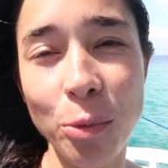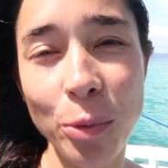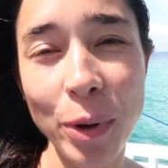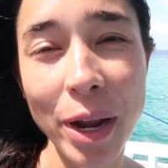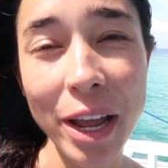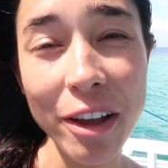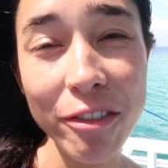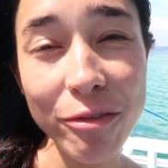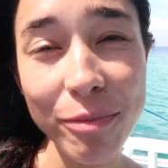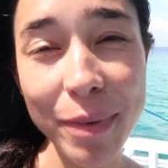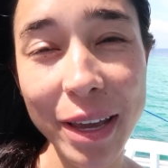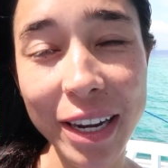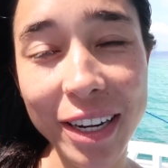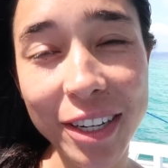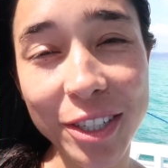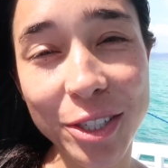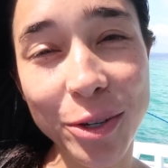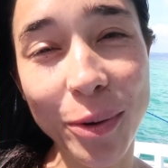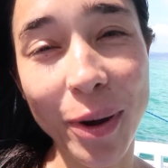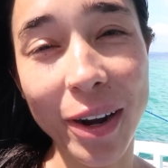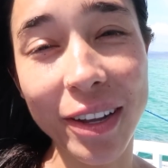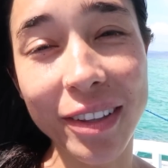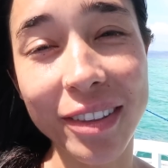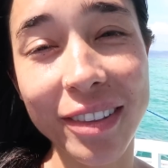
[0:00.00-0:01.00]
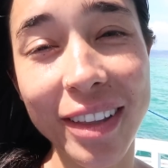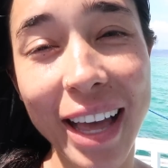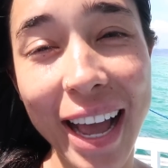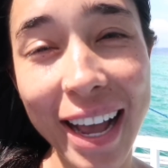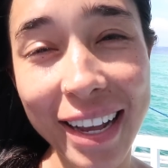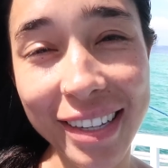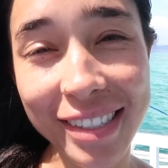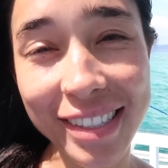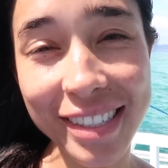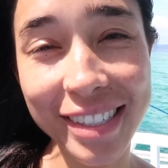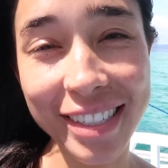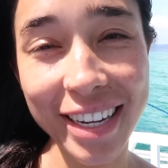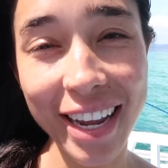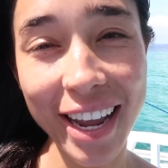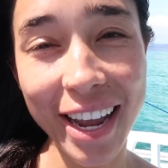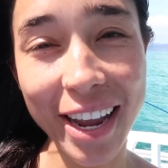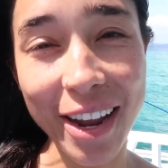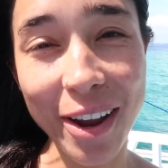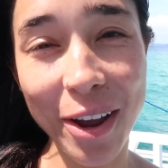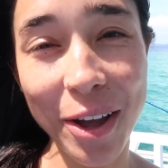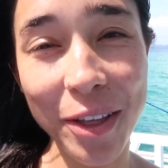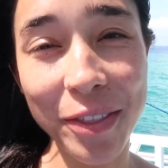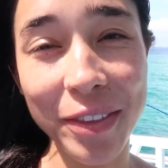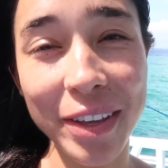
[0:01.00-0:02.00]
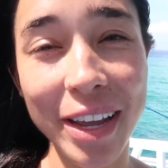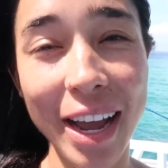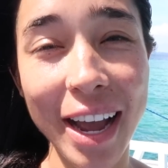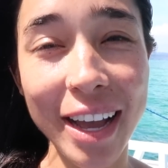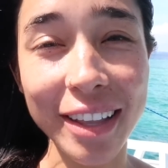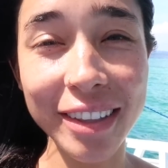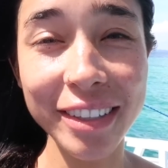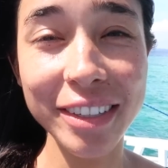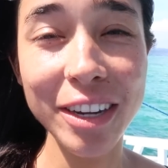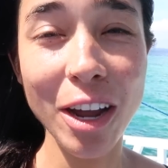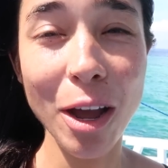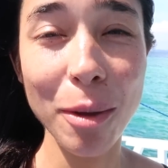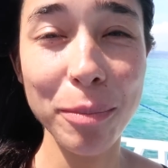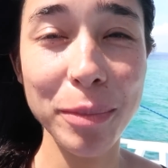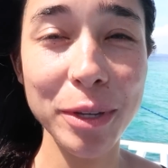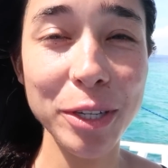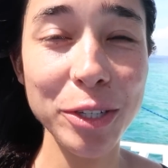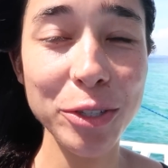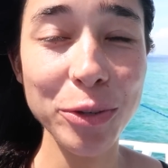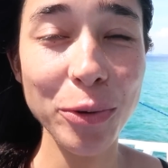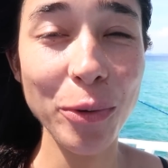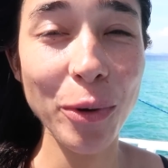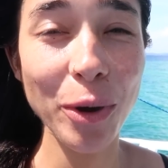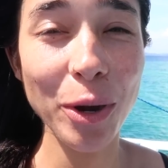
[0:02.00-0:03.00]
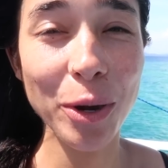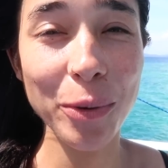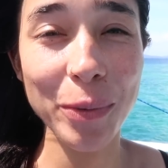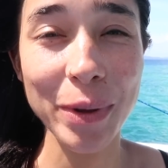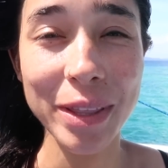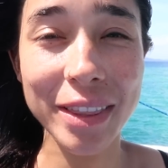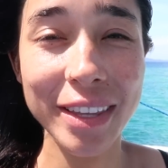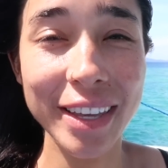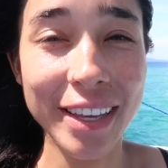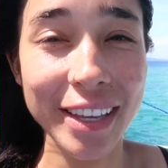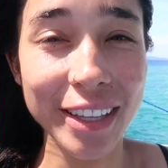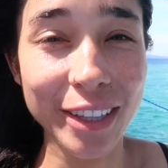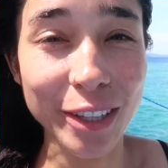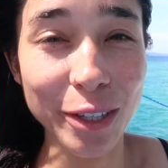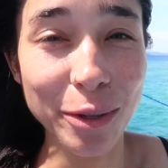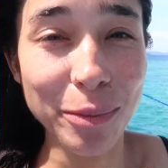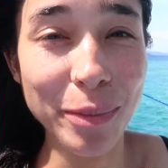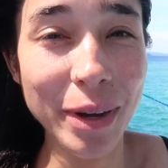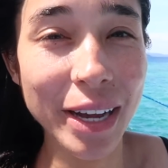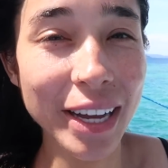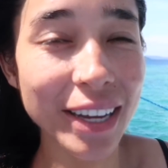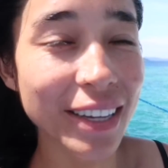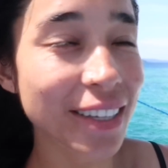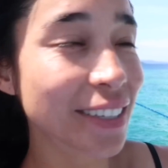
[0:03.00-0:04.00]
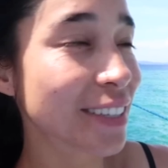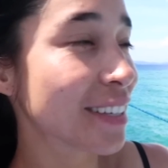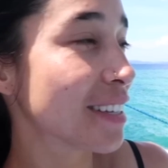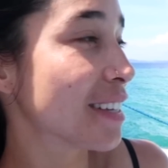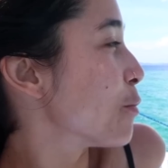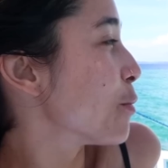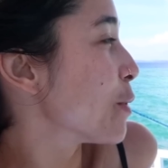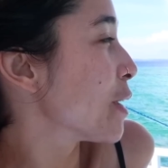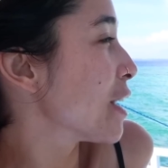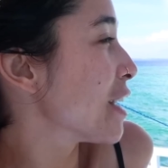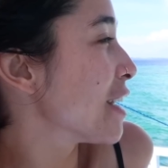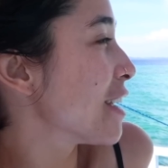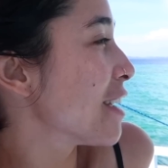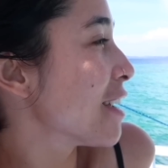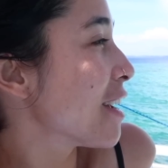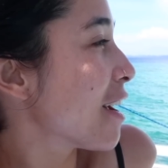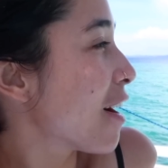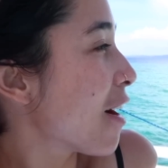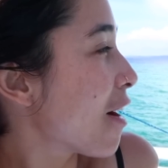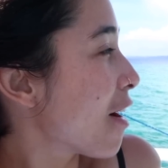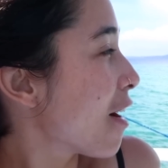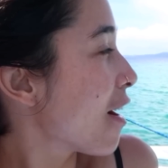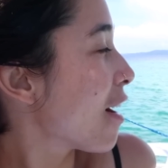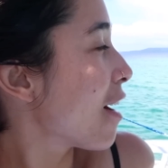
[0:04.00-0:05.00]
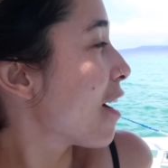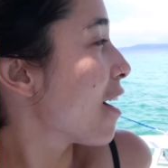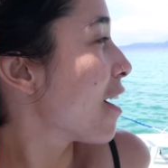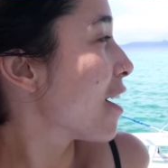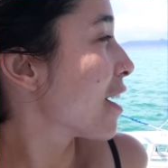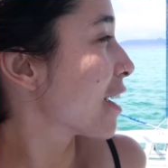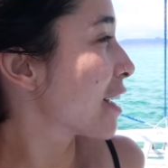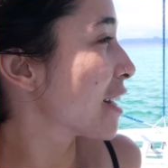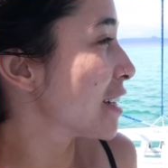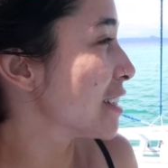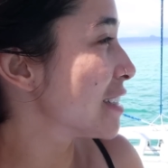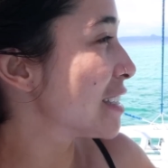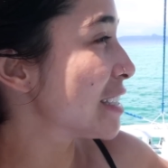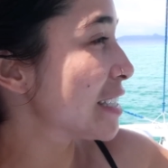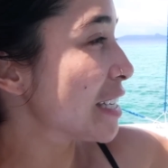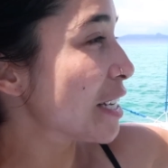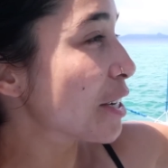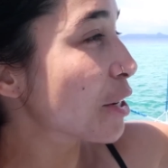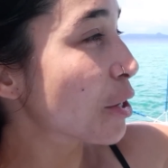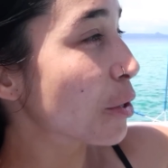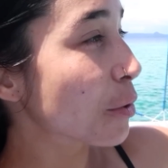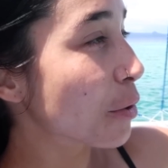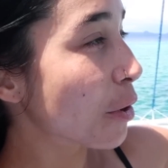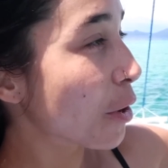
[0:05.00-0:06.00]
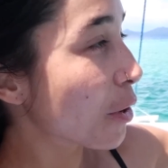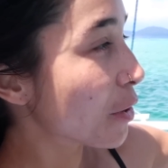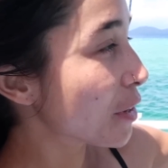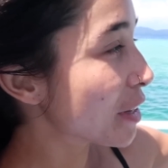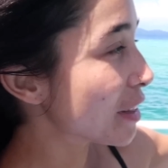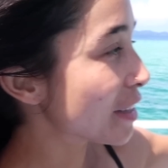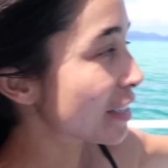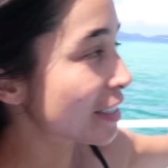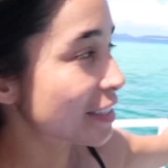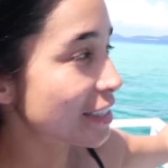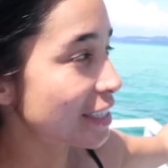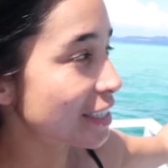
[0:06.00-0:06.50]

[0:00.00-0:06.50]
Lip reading: We have made it to our last day on the island hopping tour with Kiluma. We can see Coron in the